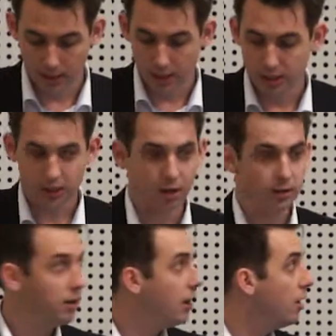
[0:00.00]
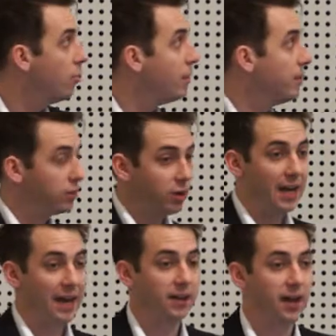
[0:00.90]
So, we built
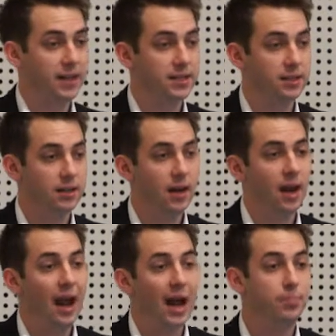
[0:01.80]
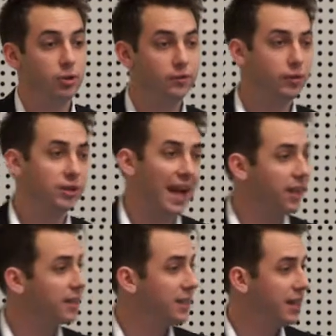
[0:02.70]
GoCatalyze, a beautiful and
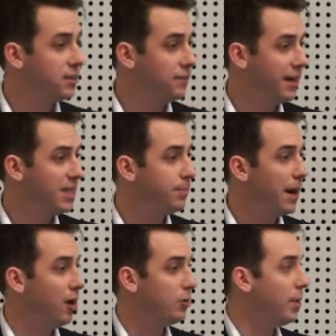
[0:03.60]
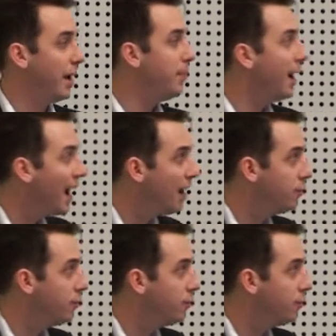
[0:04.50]
elegant interface powered by a powerful